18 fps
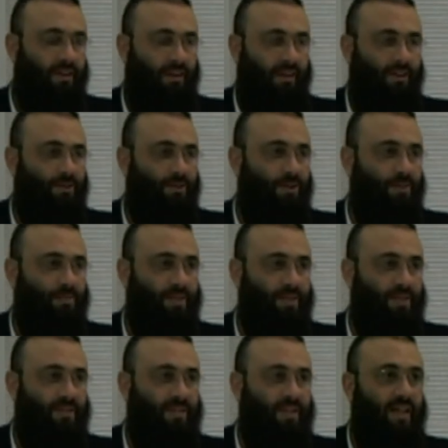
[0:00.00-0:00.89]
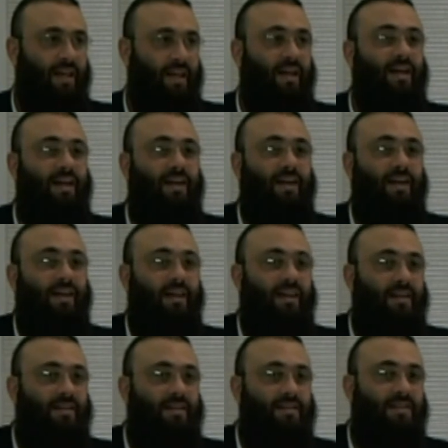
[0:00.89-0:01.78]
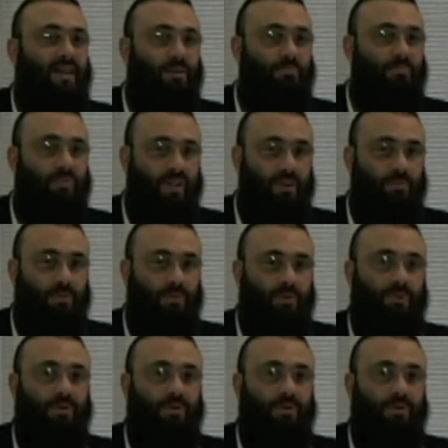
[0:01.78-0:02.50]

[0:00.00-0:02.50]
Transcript: enormous. Some people